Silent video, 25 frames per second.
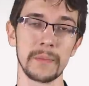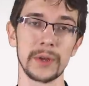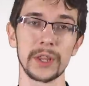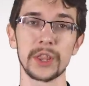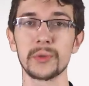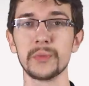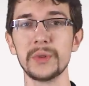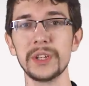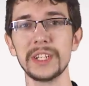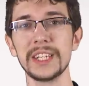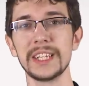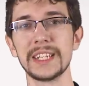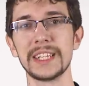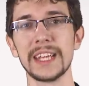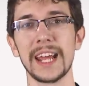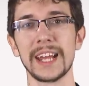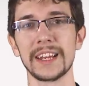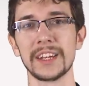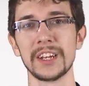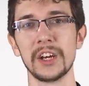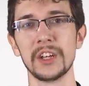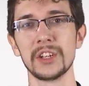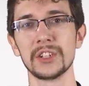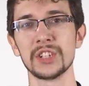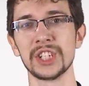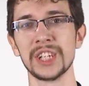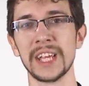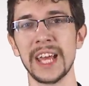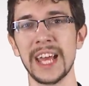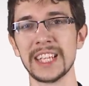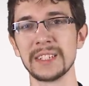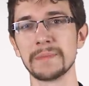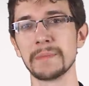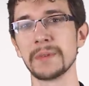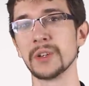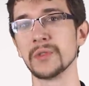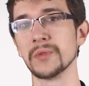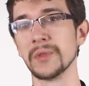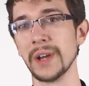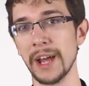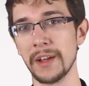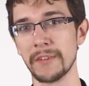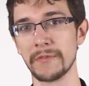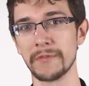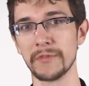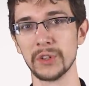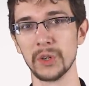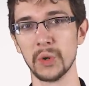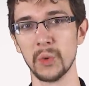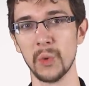But 3D technology has been
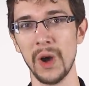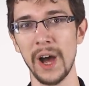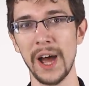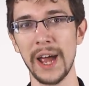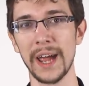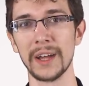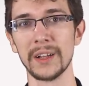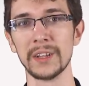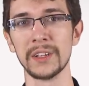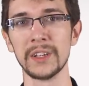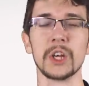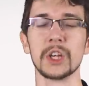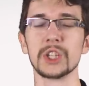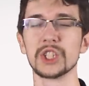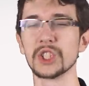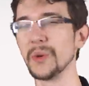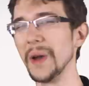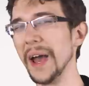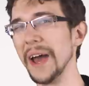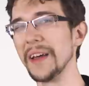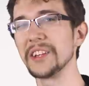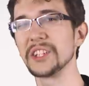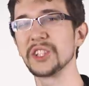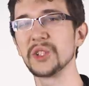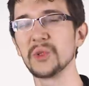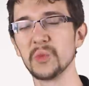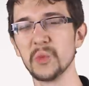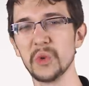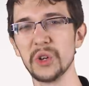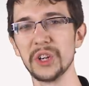around for a while. So how does it